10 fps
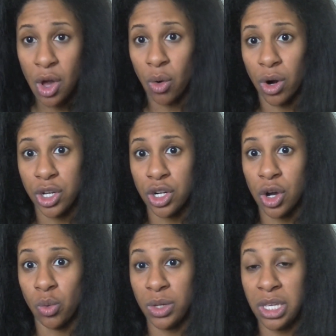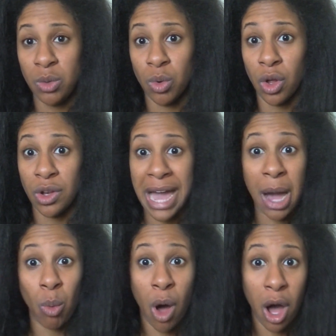or, you know, we will
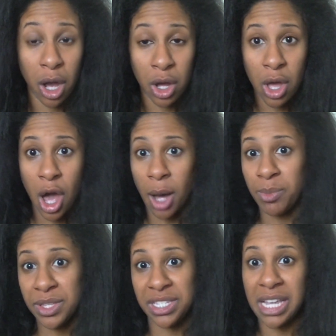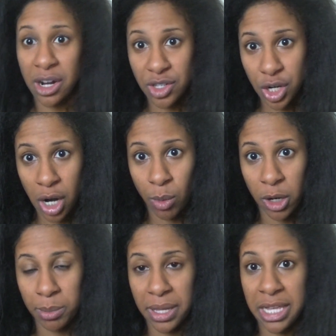not walk up the stairs at our
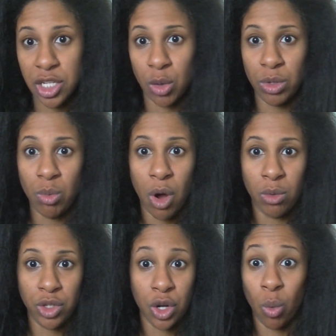workplace, or we won't, you know,